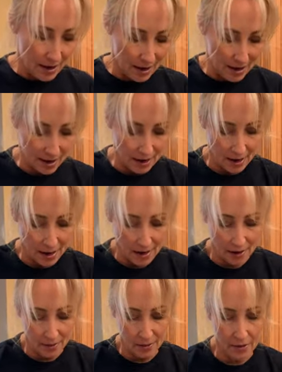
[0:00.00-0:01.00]

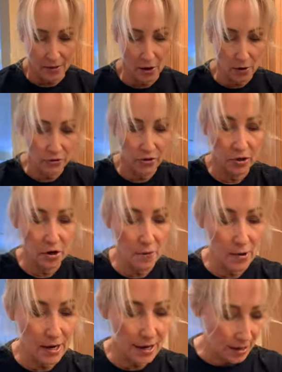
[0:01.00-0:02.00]
And those are
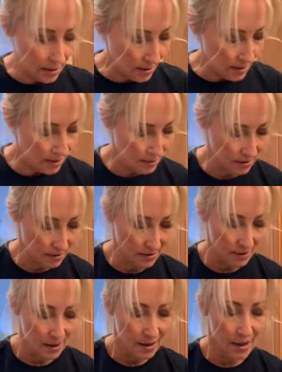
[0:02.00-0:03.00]
going in.
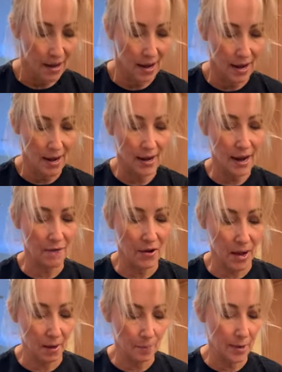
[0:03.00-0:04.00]
And I've
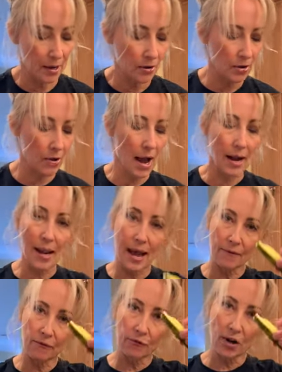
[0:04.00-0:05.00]
got a pickle. I
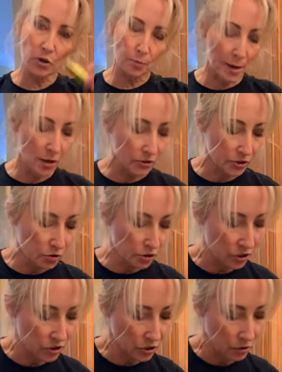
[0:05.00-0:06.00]
like fresh pickles. You
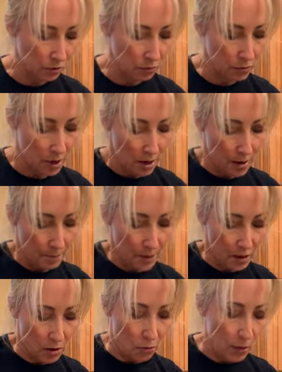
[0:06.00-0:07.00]
can do
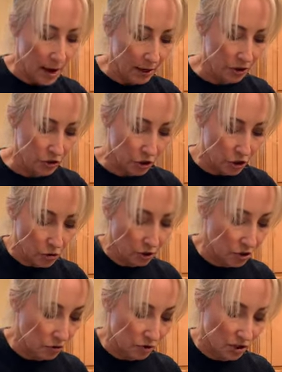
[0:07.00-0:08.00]
pickle relish. You
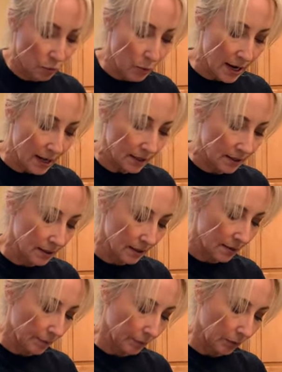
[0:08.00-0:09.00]
can do sweet
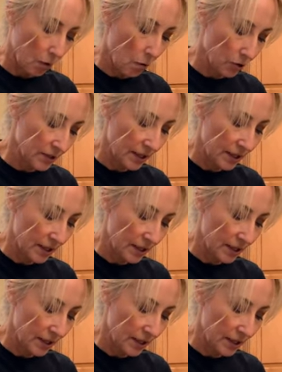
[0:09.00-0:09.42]
or